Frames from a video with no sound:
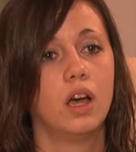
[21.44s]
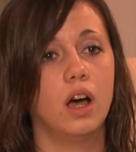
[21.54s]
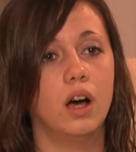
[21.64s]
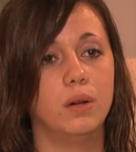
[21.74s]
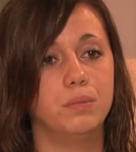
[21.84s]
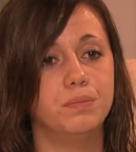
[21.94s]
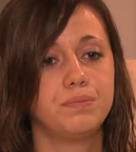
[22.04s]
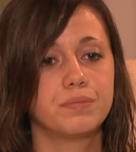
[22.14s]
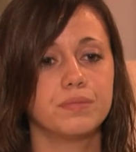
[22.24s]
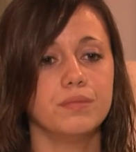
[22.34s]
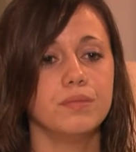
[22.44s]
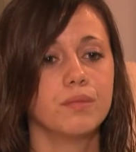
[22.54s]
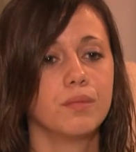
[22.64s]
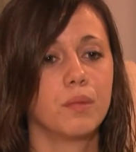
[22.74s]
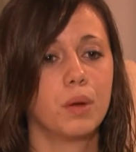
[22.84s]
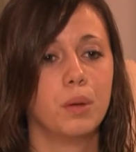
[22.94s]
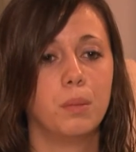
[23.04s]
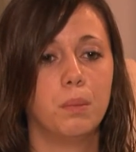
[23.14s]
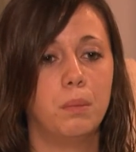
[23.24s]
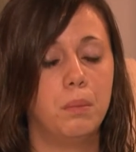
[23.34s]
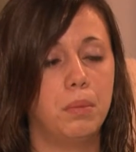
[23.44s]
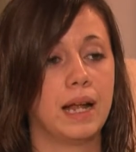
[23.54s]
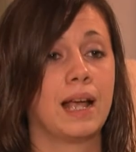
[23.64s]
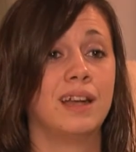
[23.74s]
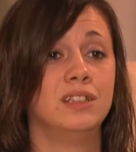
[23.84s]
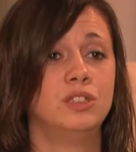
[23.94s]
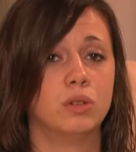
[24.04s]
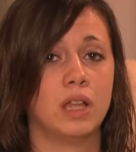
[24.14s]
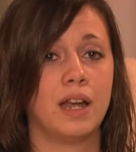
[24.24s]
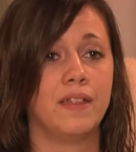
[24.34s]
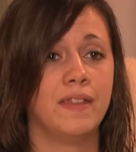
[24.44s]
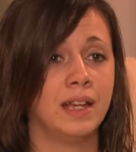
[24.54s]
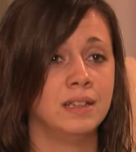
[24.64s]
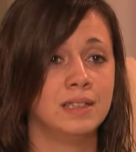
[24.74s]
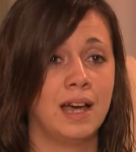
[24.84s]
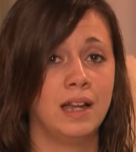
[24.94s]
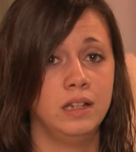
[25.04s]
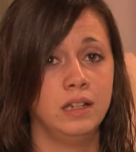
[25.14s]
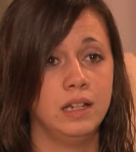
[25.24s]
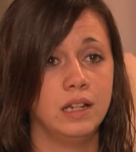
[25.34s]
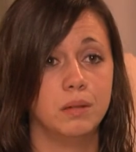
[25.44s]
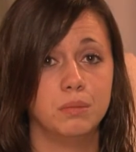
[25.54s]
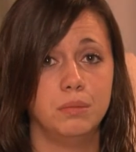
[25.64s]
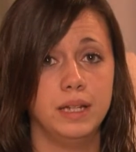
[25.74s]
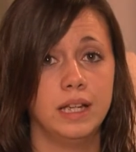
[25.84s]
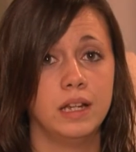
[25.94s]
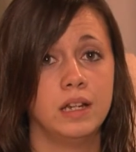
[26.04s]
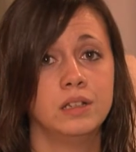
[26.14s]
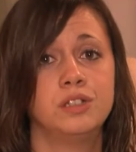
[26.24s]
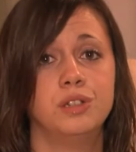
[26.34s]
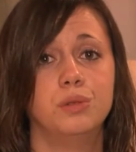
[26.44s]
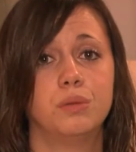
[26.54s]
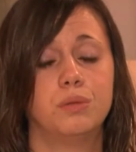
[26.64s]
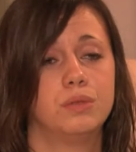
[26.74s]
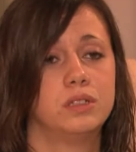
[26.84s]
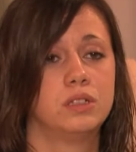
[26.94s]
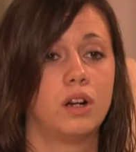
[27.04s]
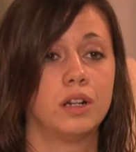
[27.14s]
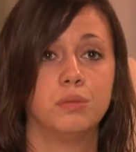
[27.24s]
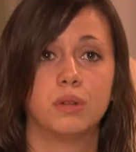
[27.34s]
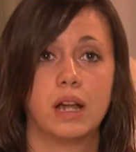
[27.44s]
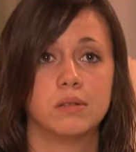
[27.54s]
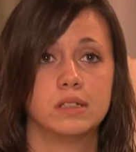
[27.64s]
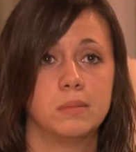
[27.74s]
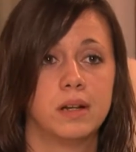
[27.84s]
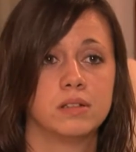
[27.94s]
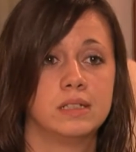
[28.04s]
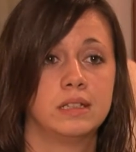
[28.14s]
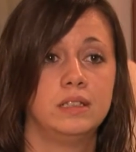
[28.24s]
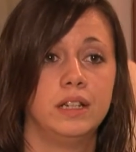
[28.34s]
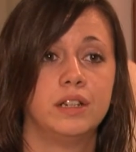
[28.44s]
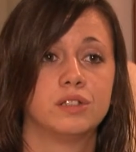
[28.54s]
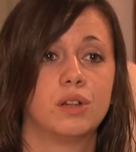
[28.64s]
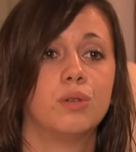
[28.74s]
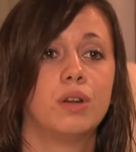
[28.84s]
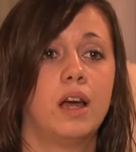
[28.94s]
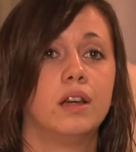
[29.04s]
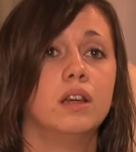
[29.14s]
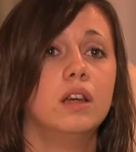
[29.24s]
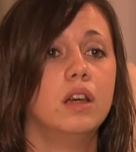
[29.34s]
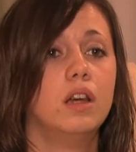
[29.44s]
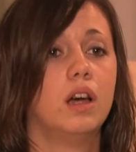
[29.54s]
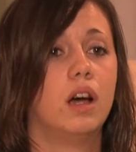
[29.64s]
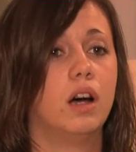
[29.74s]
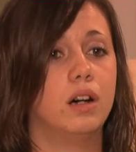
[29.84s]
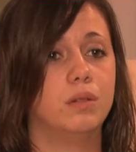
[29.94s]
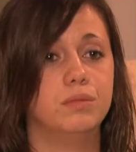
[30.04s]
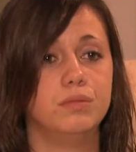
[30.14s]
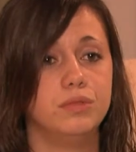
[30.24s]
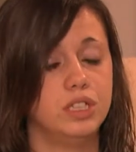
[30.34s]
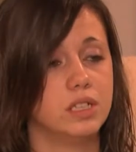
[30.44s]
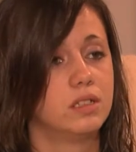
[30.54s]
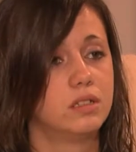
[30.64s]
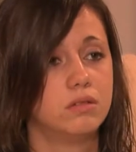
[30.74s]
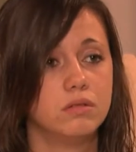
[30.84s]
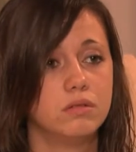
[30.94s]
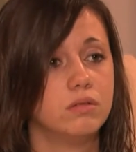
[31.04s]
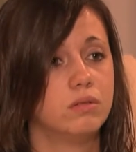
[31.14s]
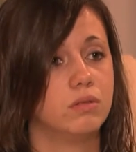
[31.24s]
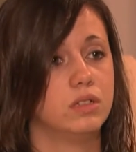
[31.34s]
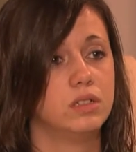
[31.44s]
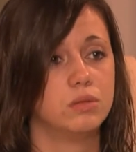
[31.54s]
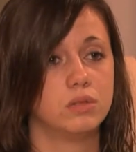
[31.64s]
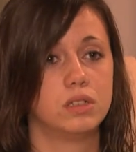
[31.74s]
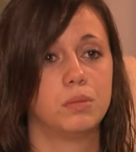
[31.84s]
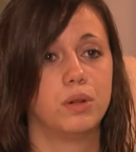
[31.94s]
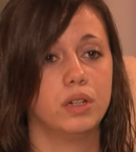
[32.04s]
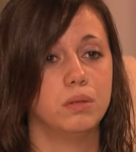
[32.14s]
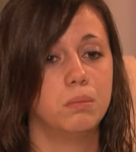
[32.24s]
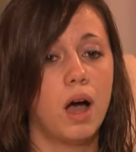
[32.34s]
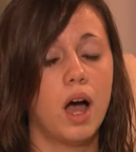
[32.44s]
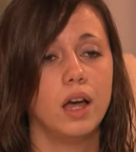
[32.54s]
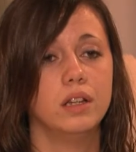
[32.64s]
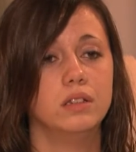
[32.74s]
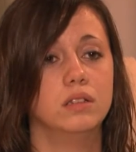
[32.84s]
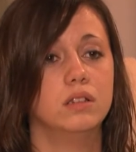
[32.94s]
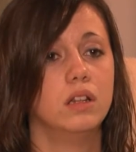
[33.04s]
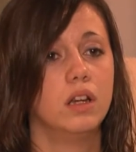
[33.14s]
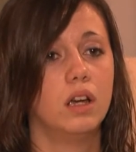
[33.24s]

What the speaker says: but I got into a lot of things that I didn't need to be getting into. Starting when I was about 16 years old, I just was smoking pot and